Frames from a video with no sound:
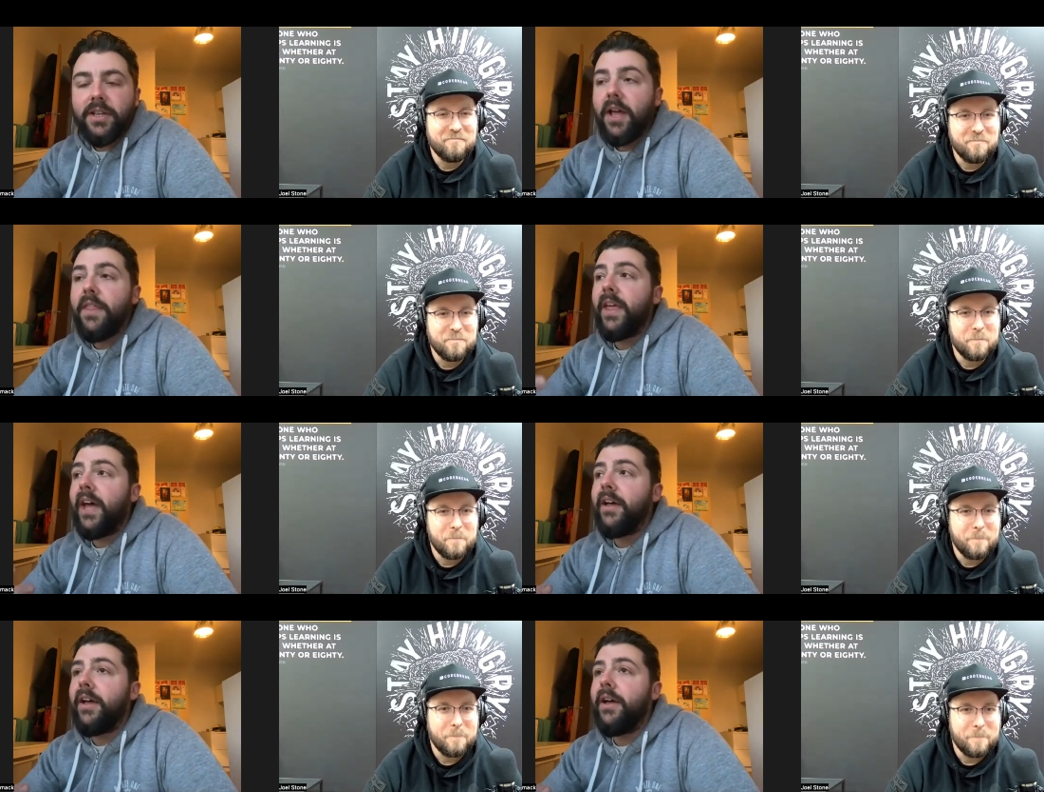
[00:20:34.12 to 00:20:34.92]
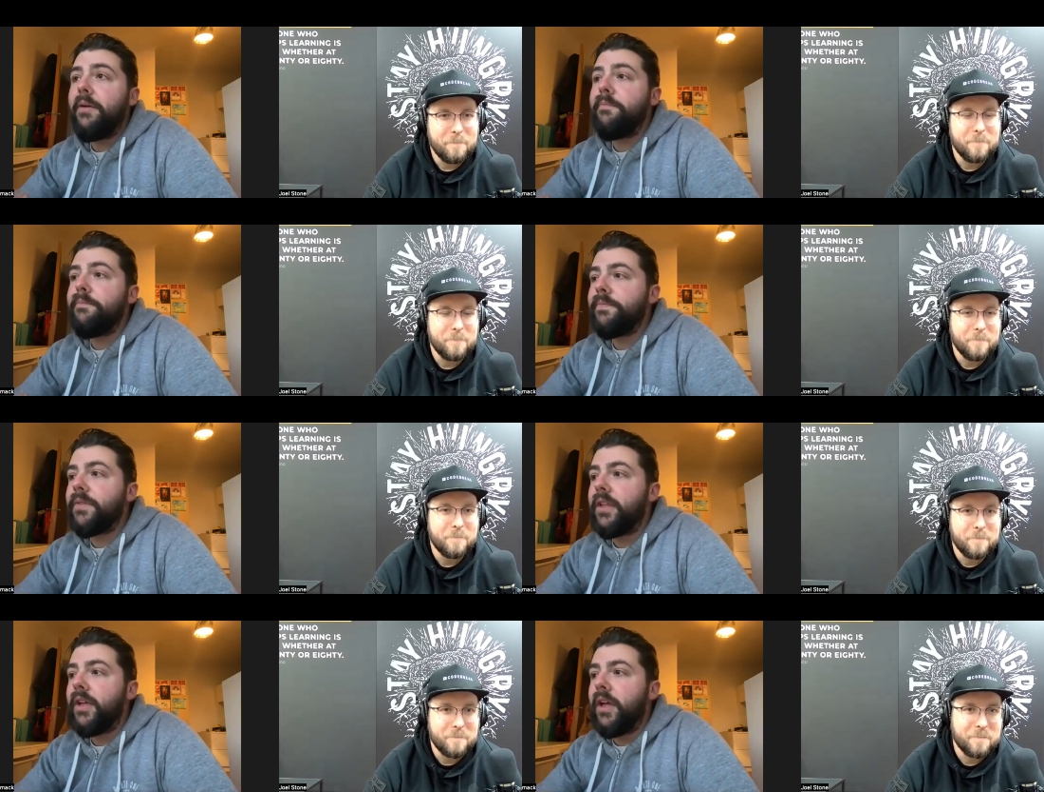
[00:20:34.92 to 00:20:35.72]
Speaker 1: and and that um
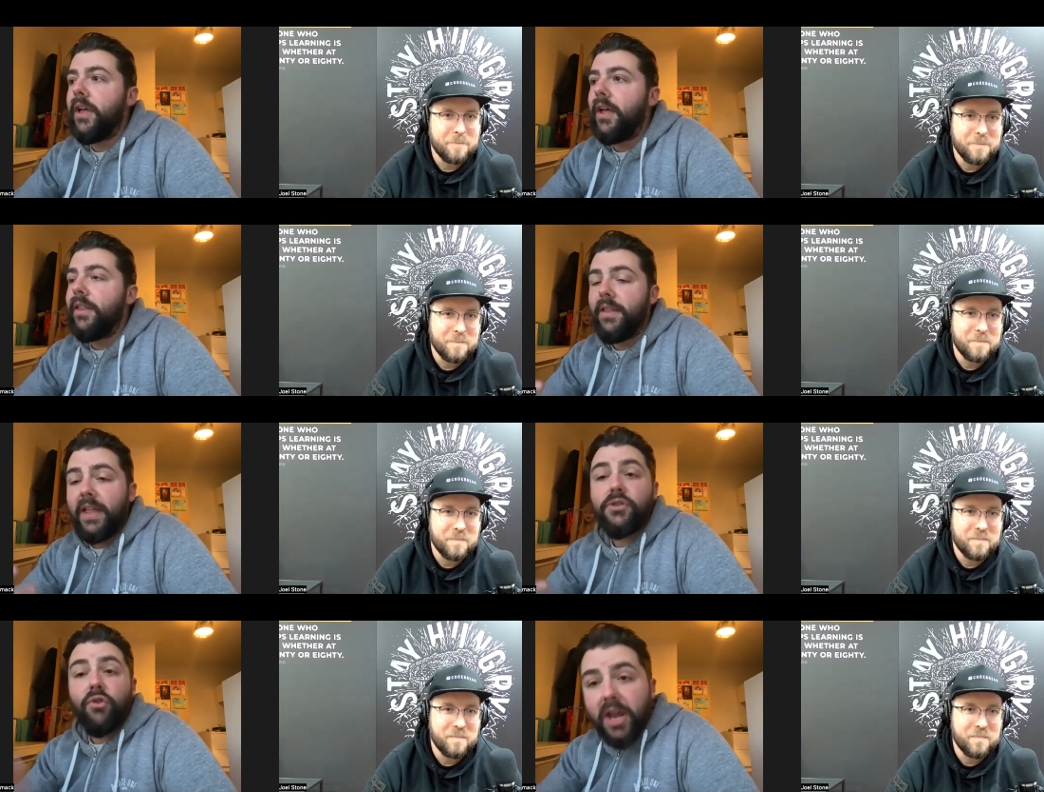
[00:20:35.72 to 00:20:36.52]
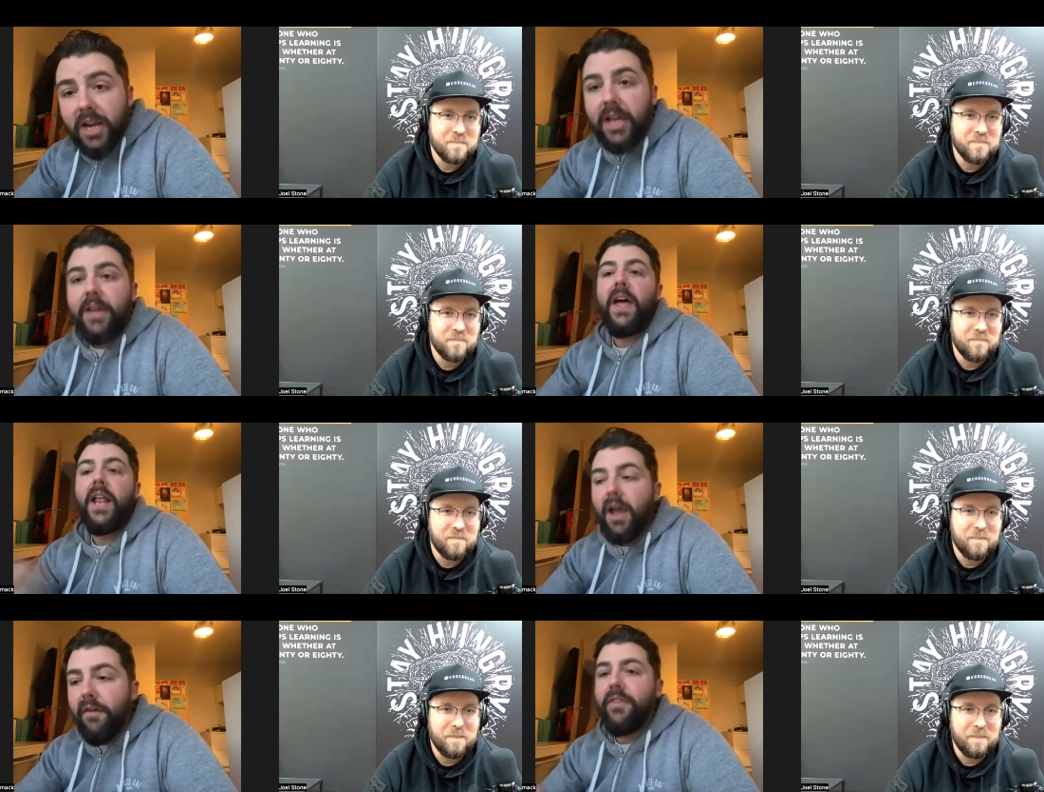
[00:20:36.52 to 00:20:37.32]
and, and that training and
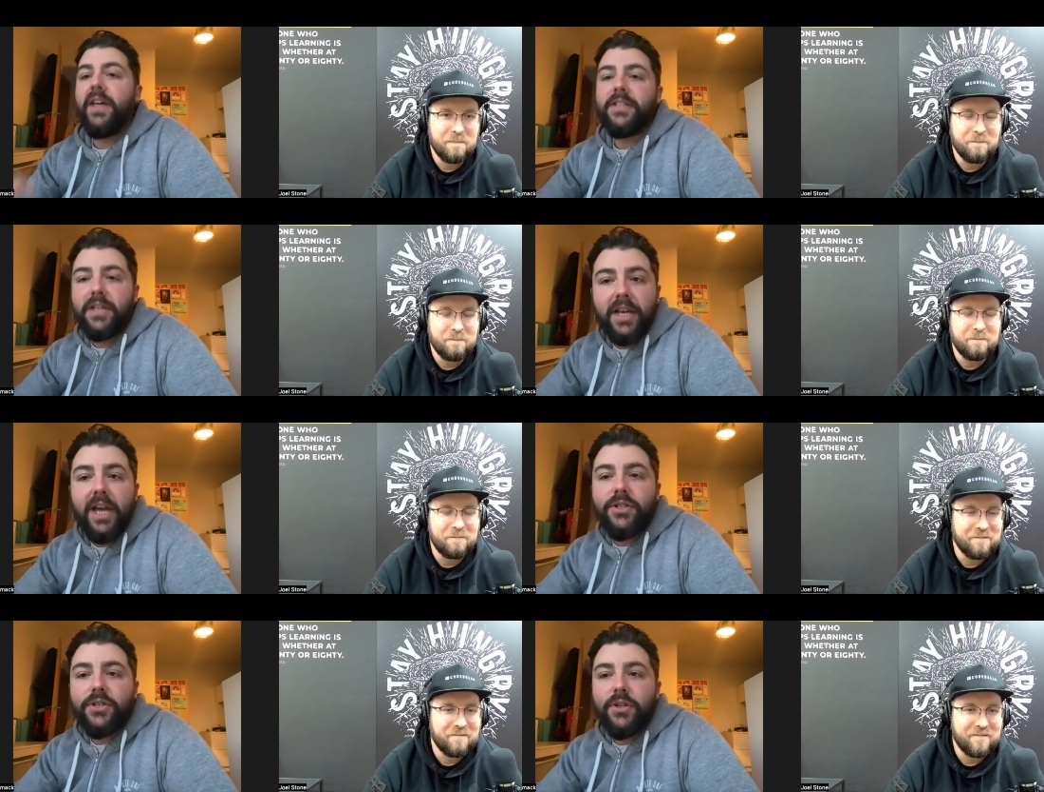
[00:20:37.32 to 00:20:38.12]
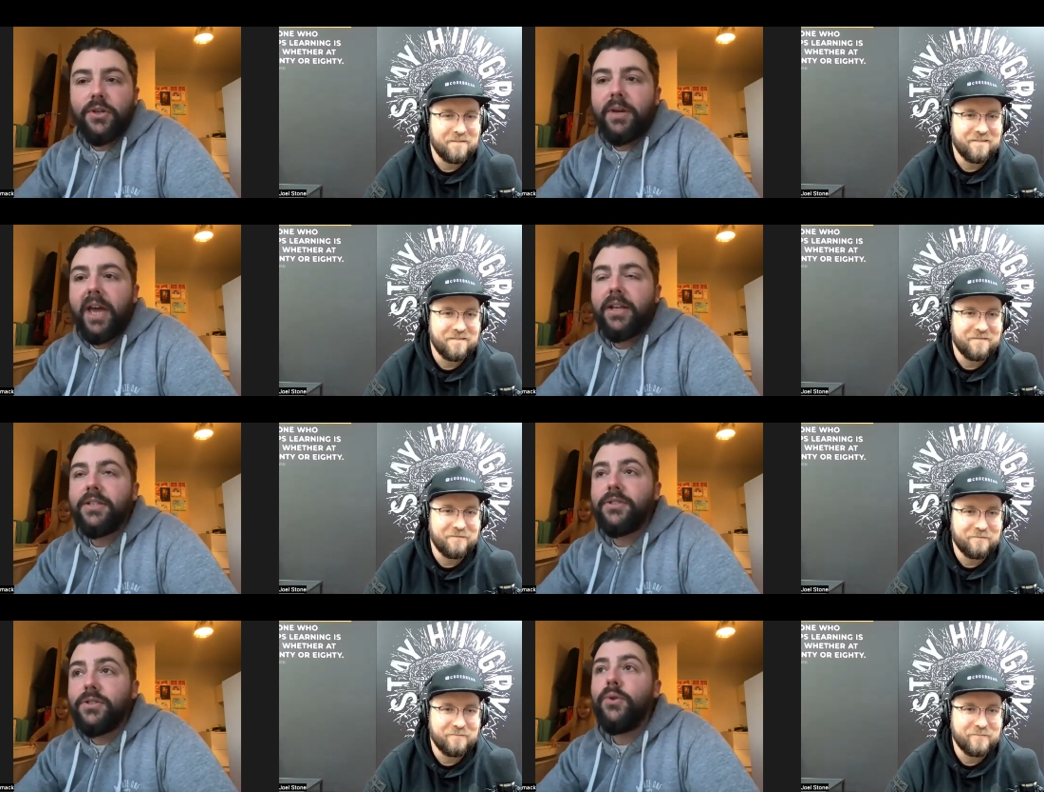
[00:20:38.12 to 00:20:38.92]
that love and that dedication that you get
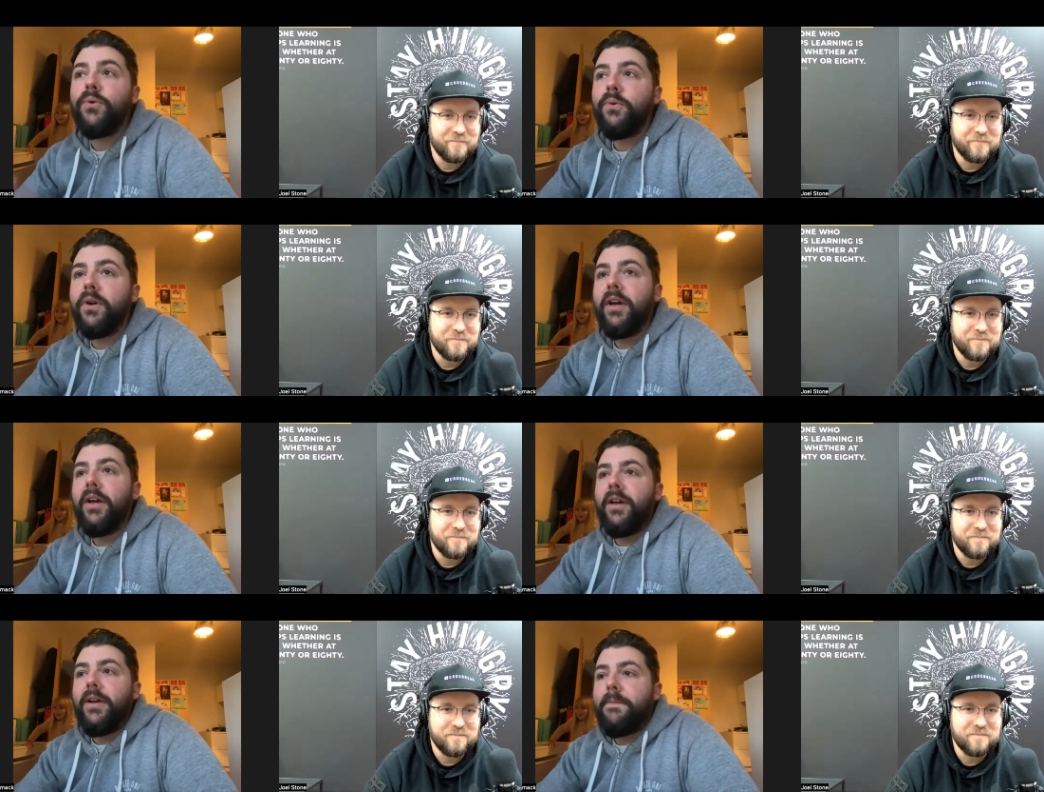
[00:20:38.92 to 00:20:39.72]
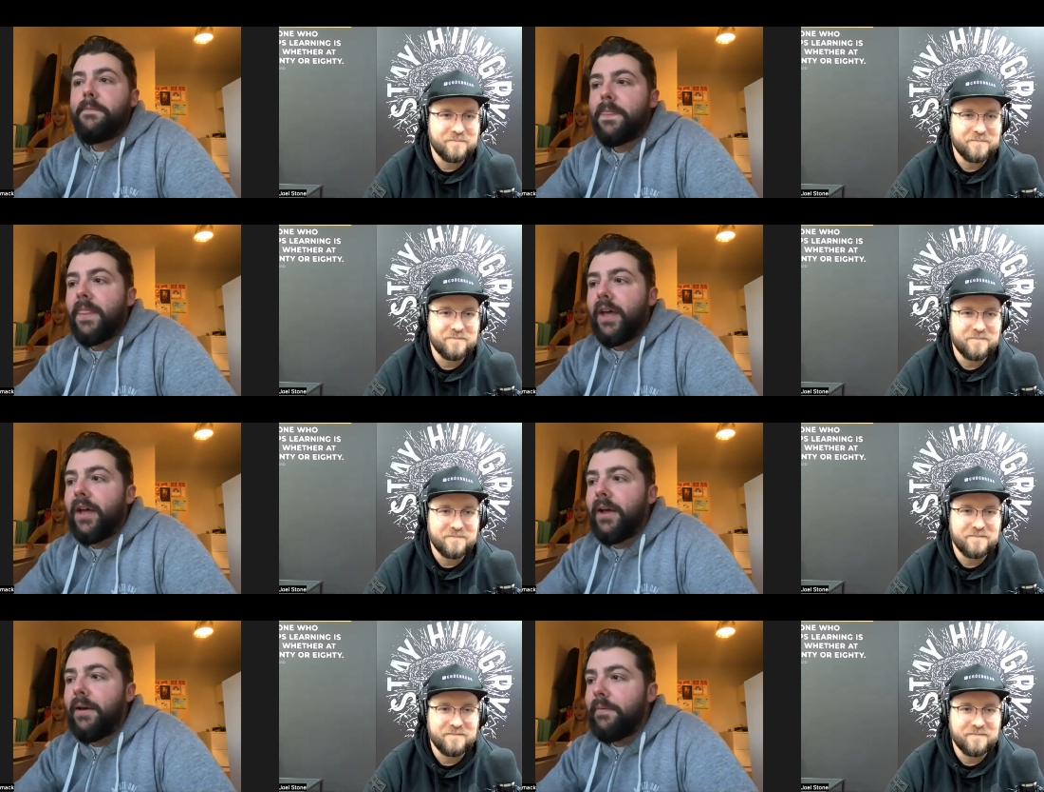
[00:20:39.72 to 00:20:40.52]
to
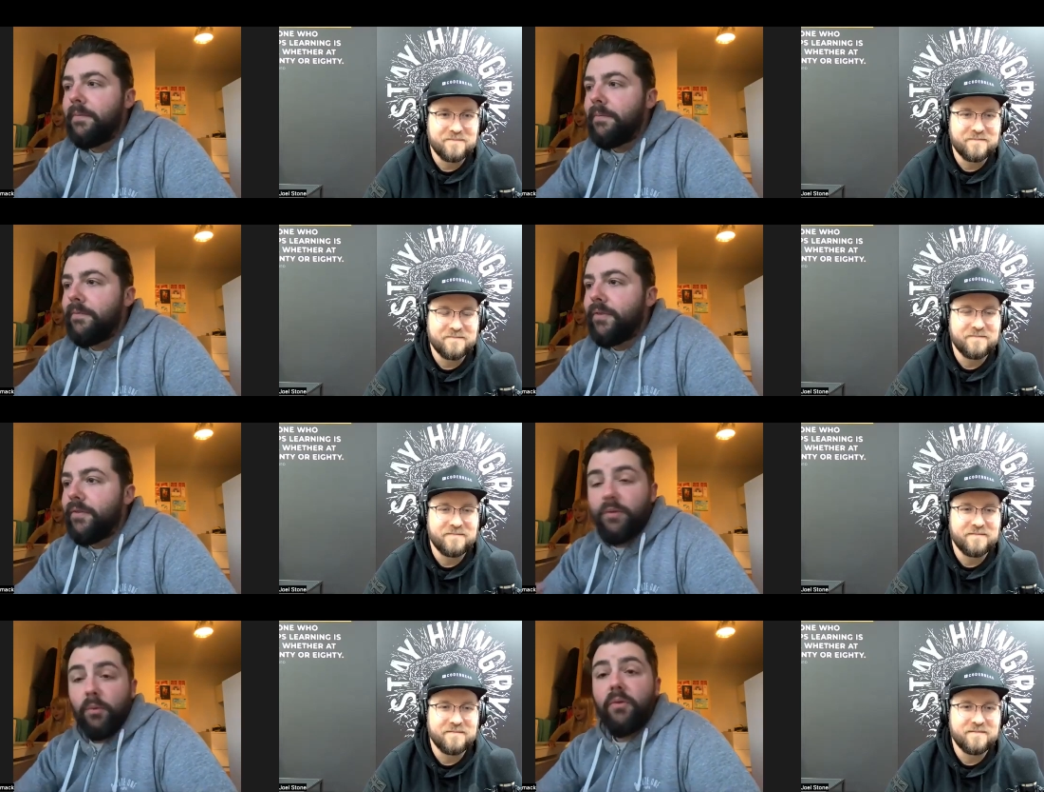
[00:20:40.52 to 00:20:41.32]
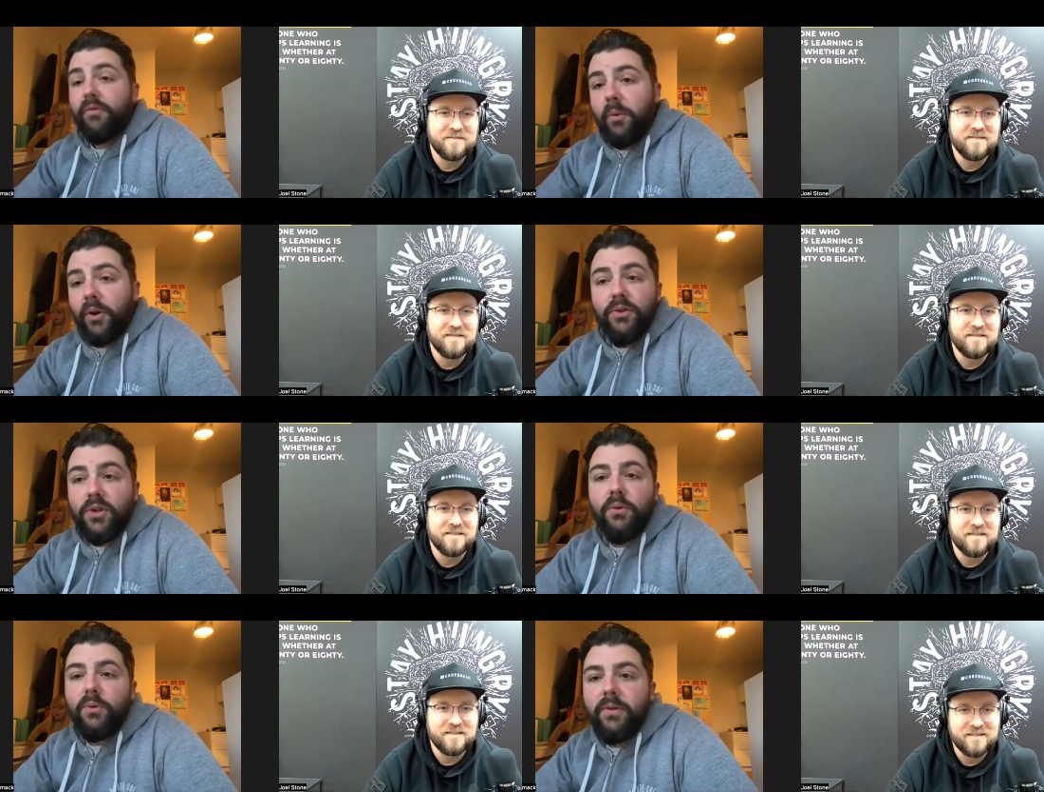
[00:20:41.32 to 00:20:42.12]
uh for what for what you
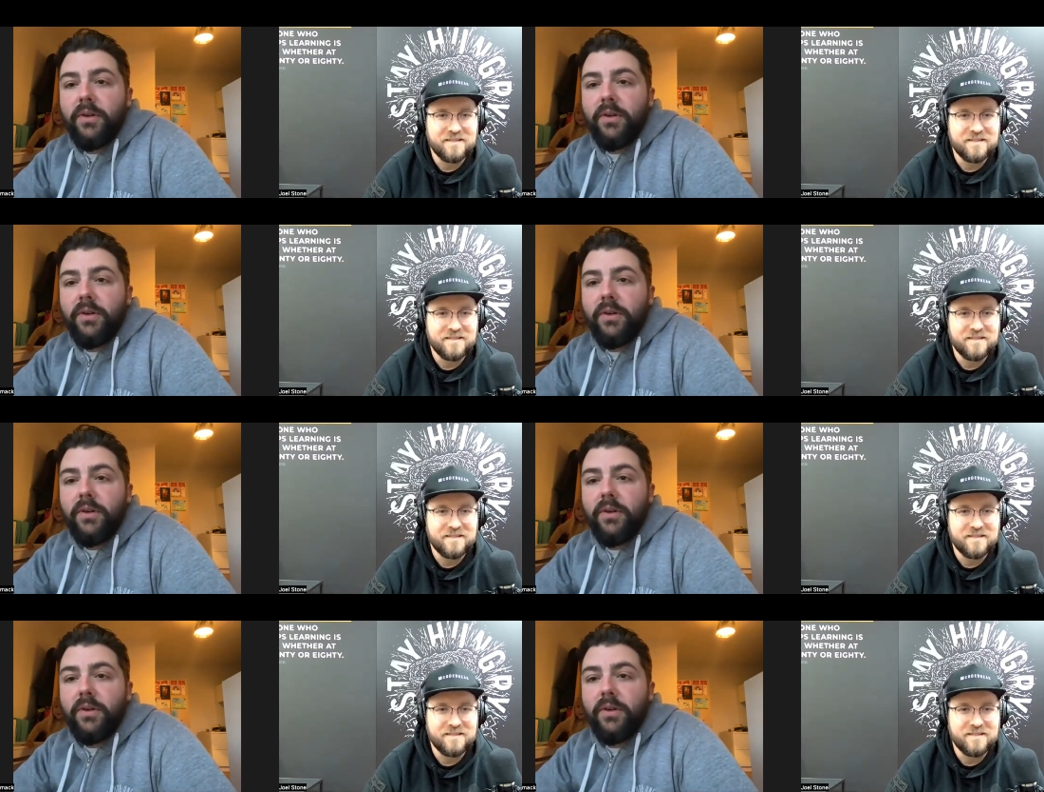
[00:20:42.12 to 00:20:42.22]
do.